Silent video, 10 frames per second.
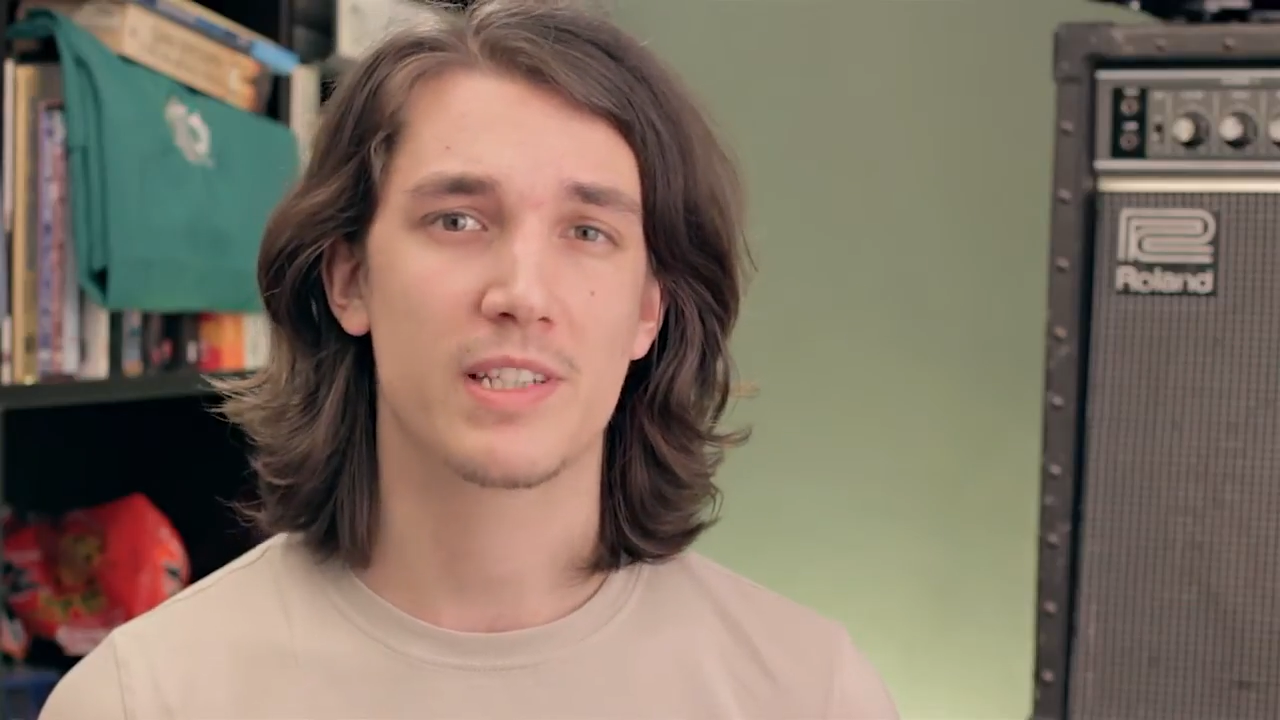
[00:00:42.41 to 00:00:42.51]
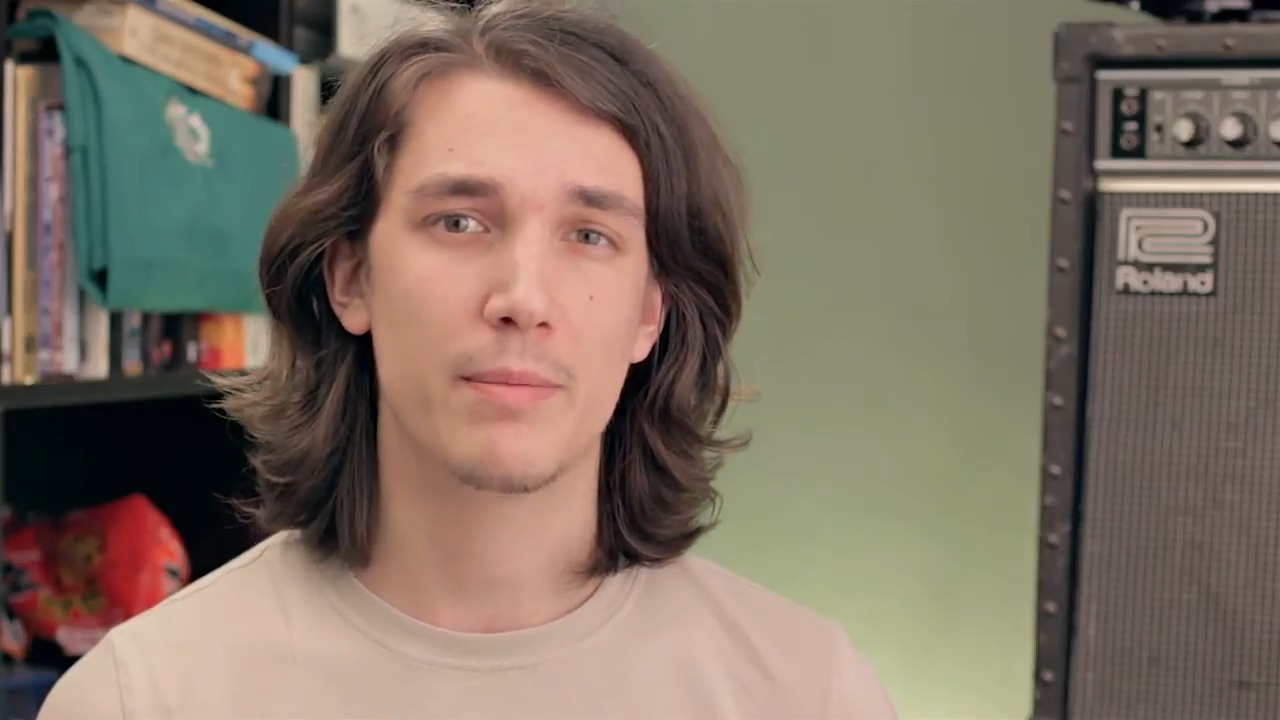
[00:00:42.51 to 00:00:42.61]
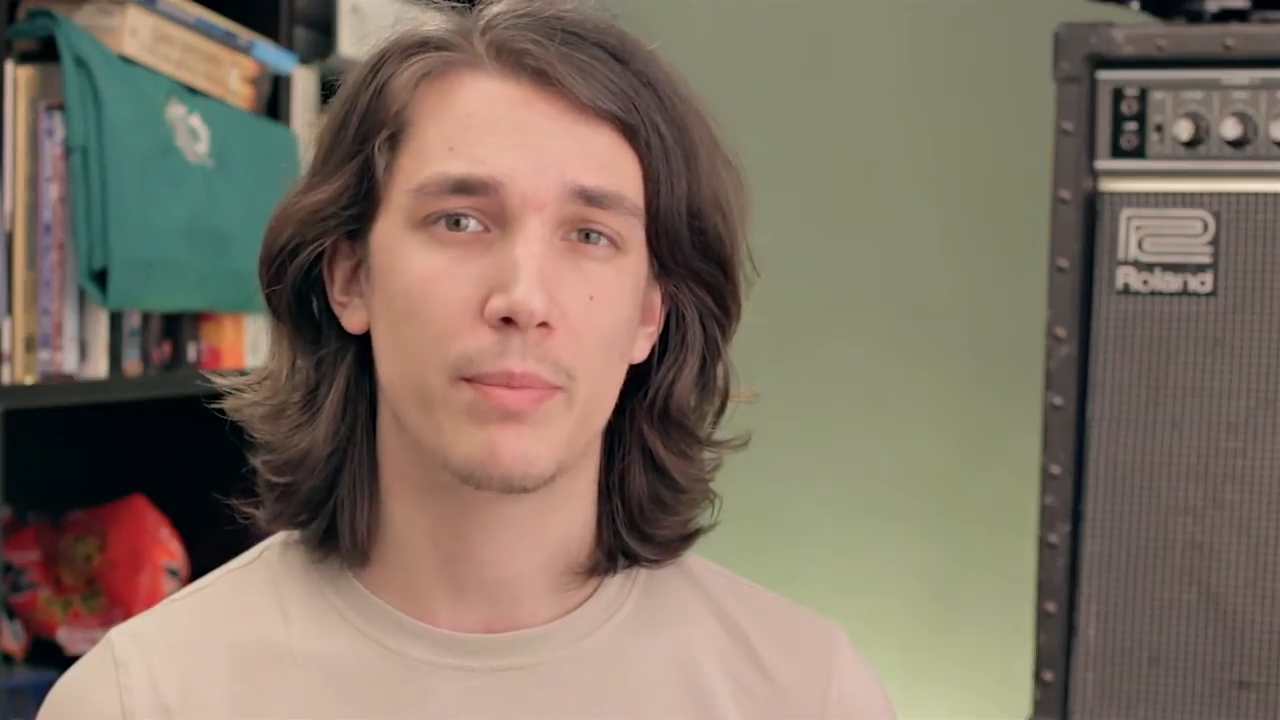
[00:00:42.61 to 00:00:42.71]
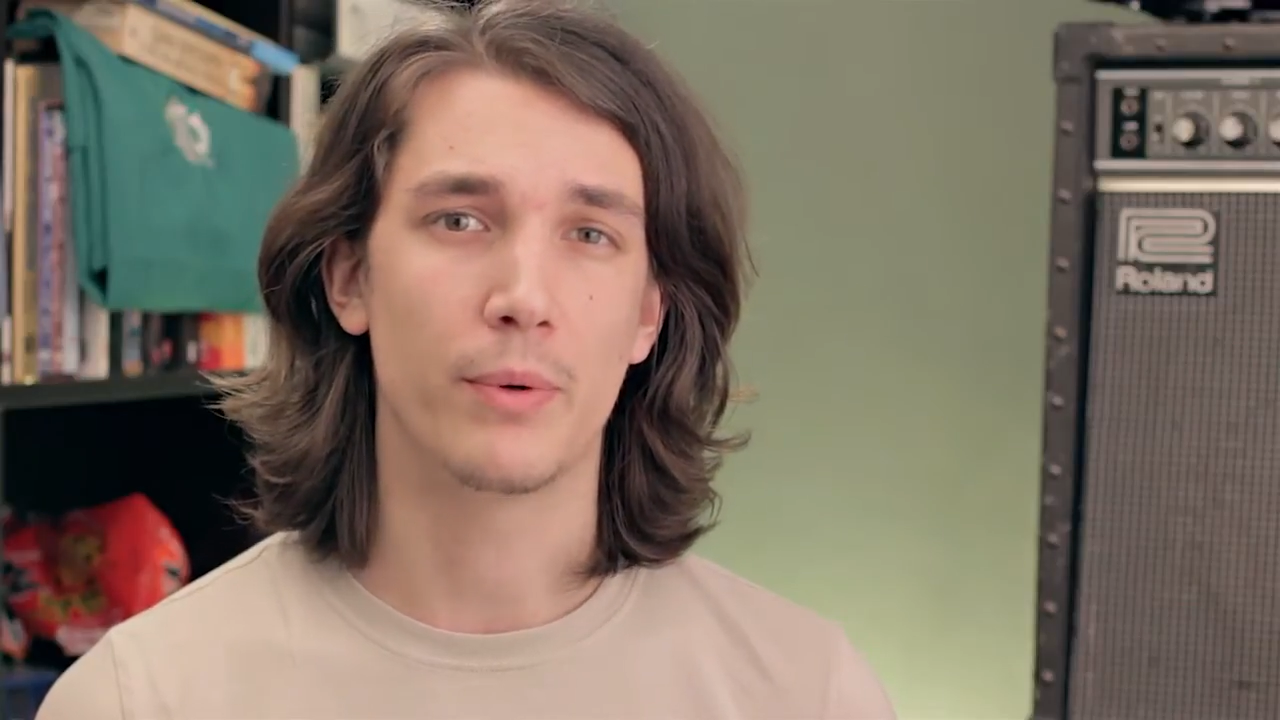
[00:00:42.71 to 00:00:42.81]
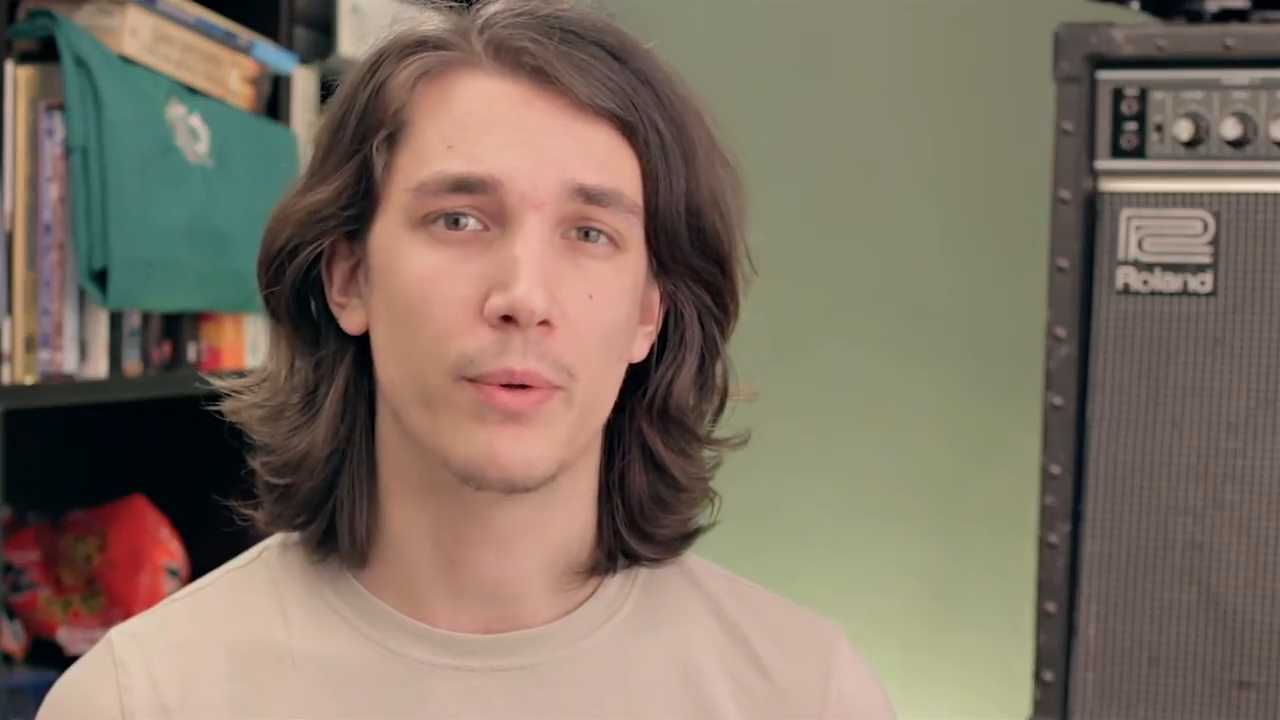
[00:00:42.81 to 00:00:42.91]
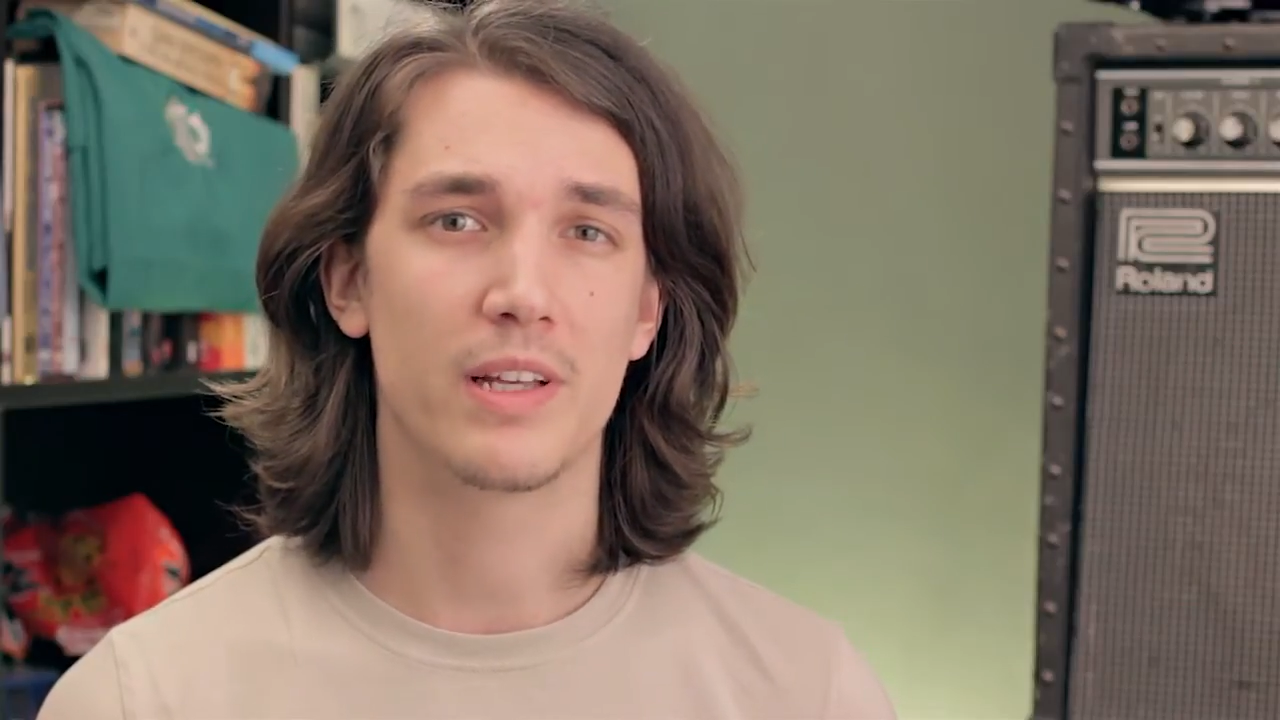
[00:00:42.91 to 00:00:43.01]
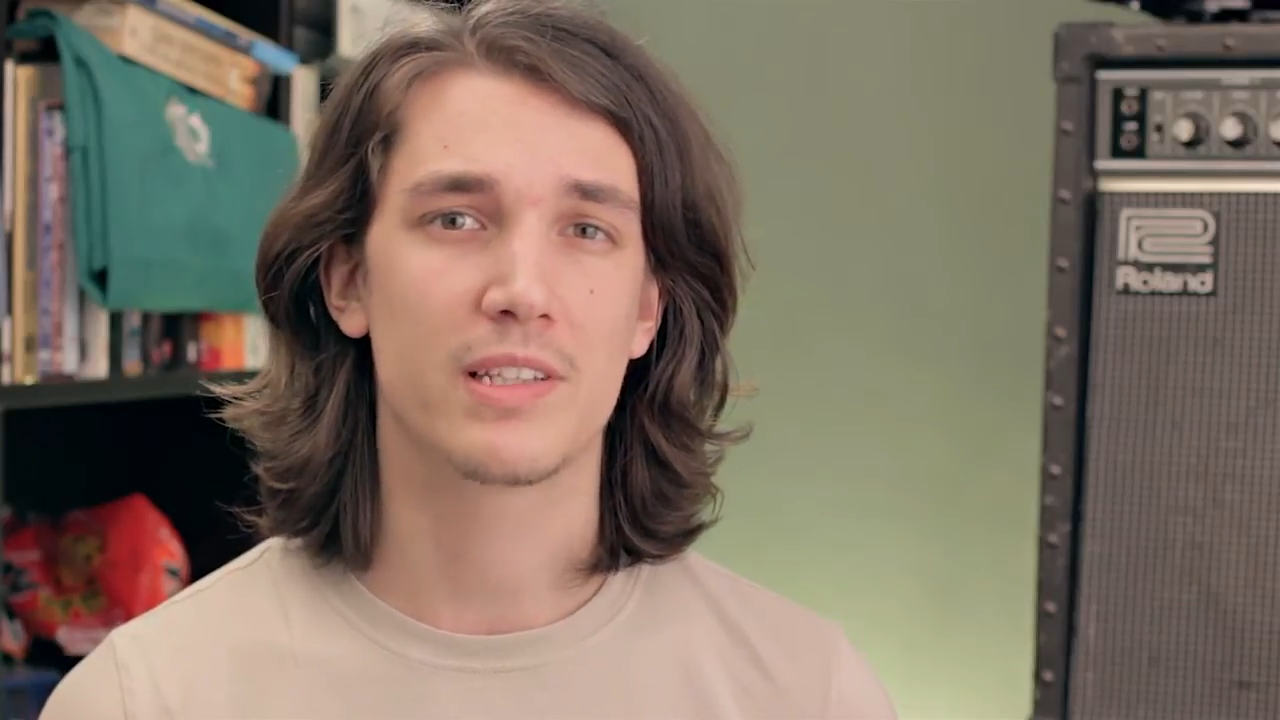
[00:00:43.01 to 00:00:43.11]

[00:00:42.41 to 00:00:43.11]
simple,